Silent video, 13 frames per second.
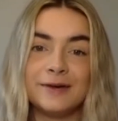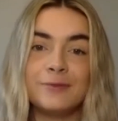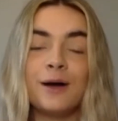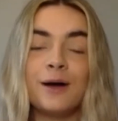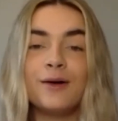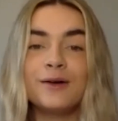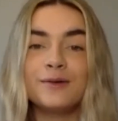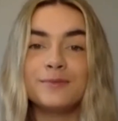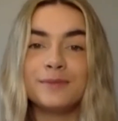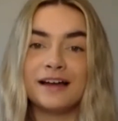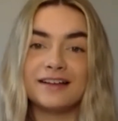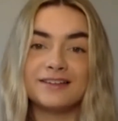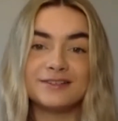welcome
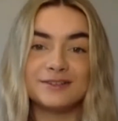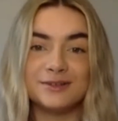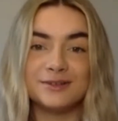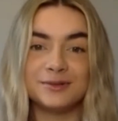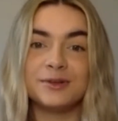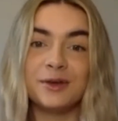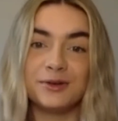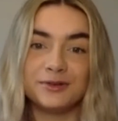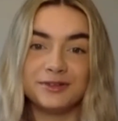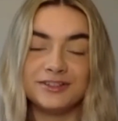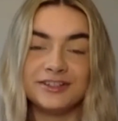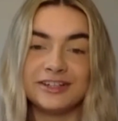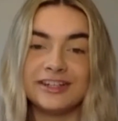back to Know Your
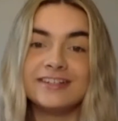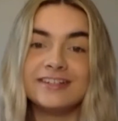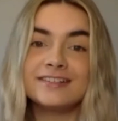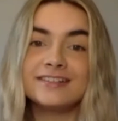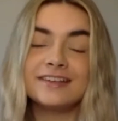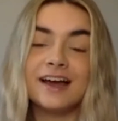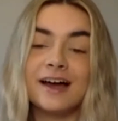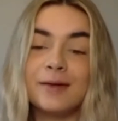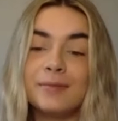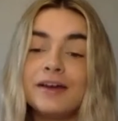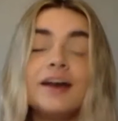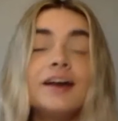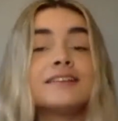Nutrients.
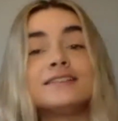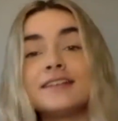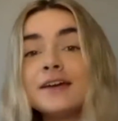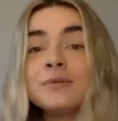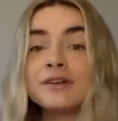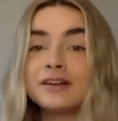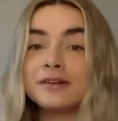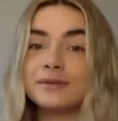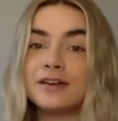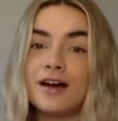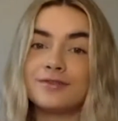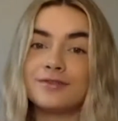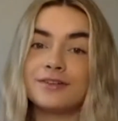Today we're going to be
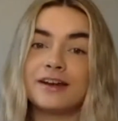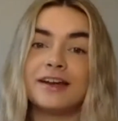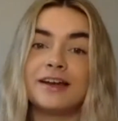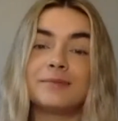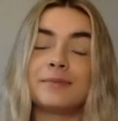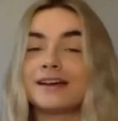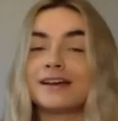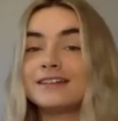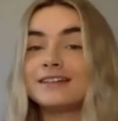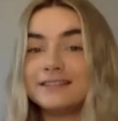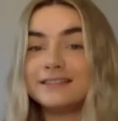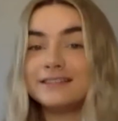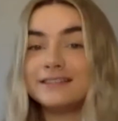covering
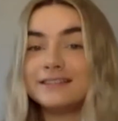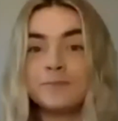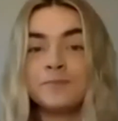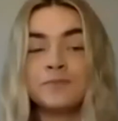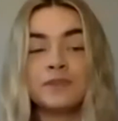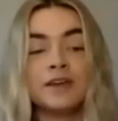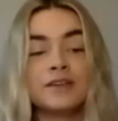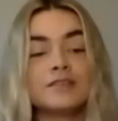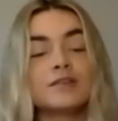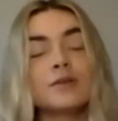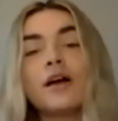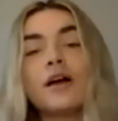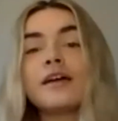magnesium.
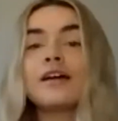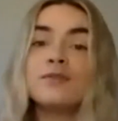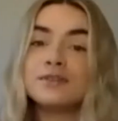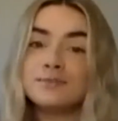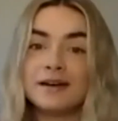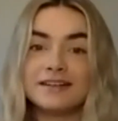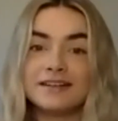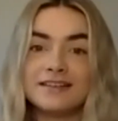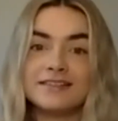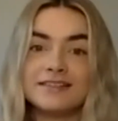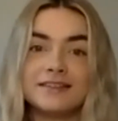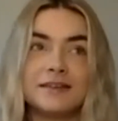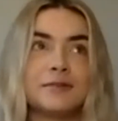So I covered
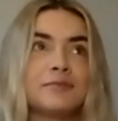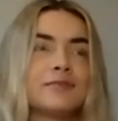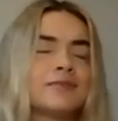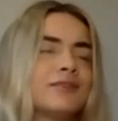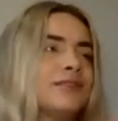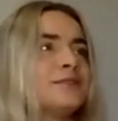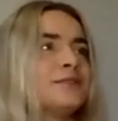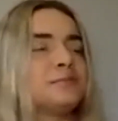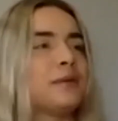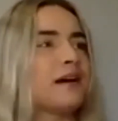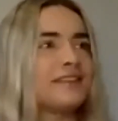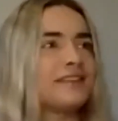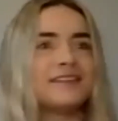magnesium,
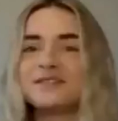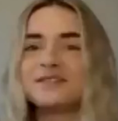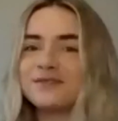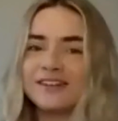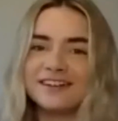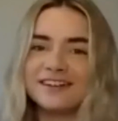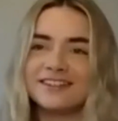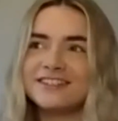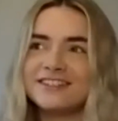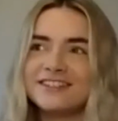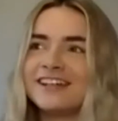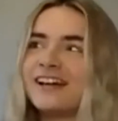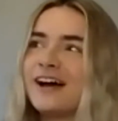back at the end of last
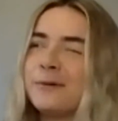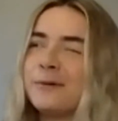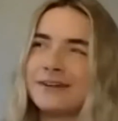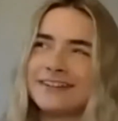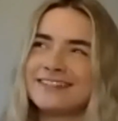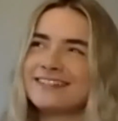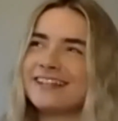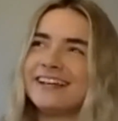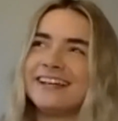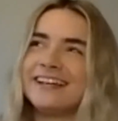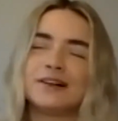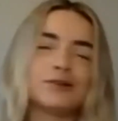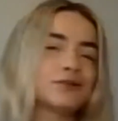year. I want to
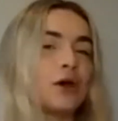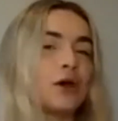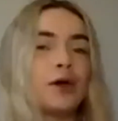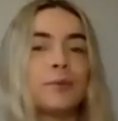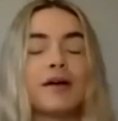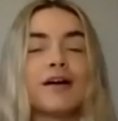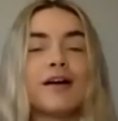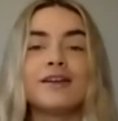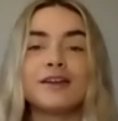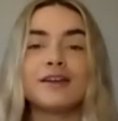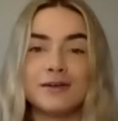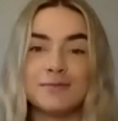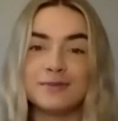say October,
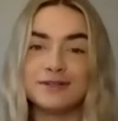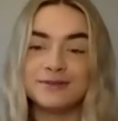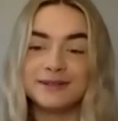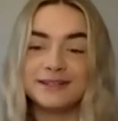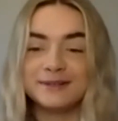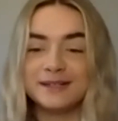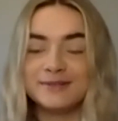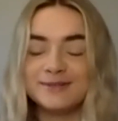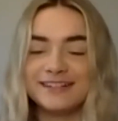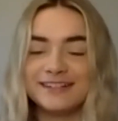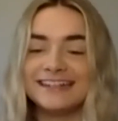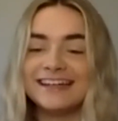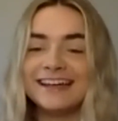November 2021.